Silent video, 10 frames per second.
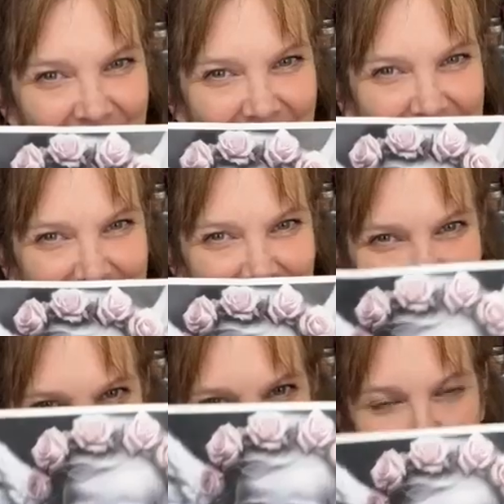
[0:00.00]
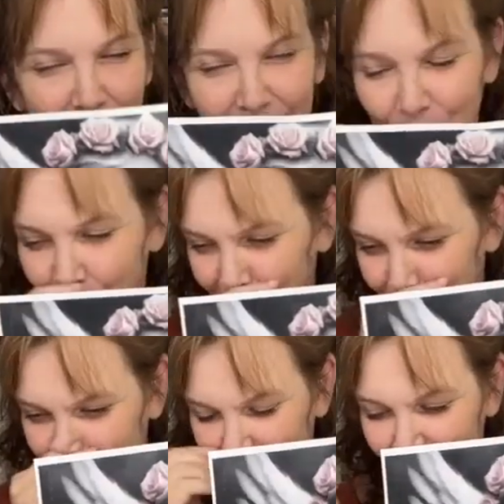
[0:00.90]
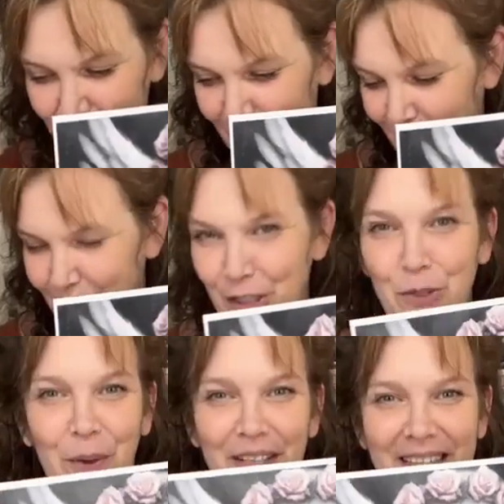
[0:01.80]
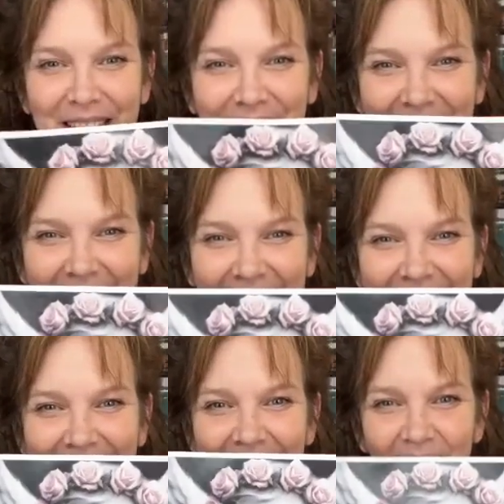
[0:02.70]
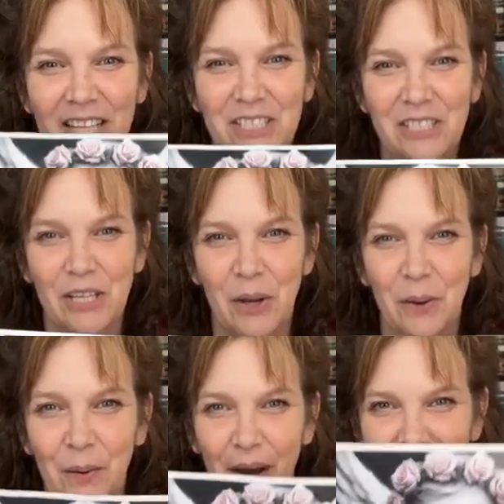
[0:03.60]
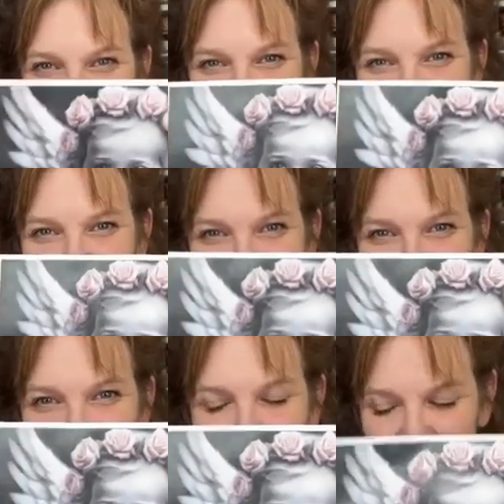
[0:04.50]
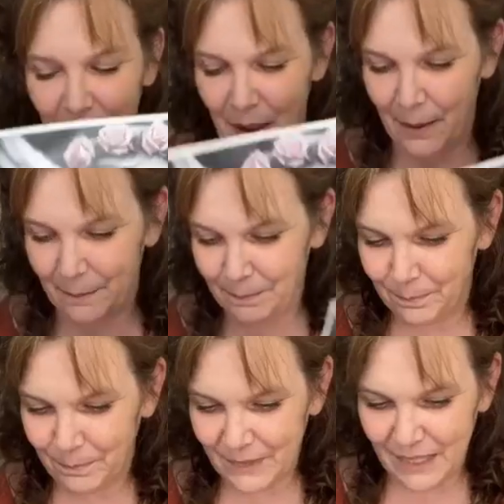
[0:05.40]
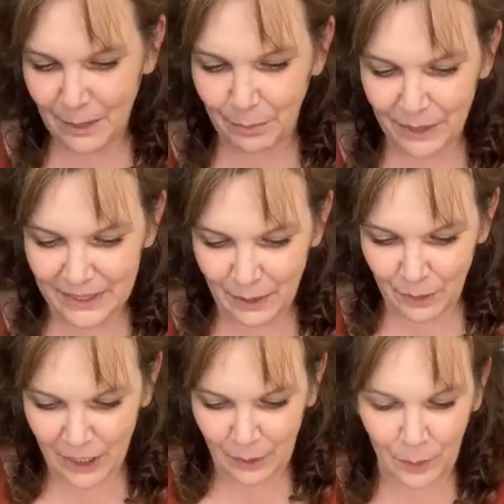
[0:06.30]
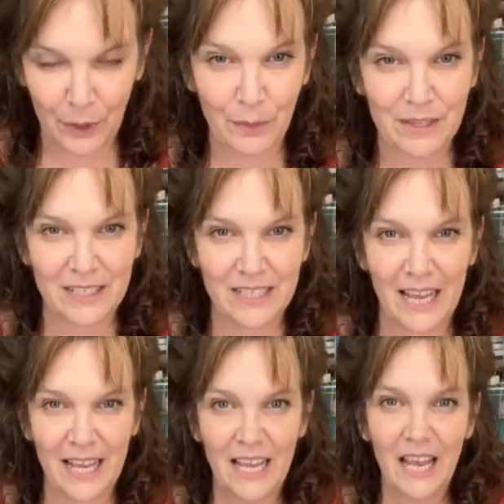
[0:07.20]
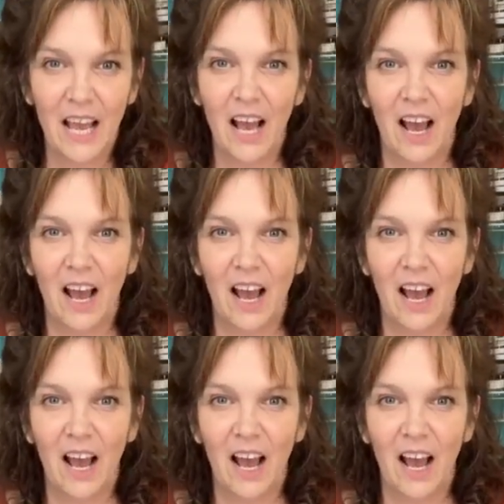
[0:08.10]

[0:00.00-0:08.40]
there yet, but it will be very shortly, okay? So this is the print that we're going to work with today.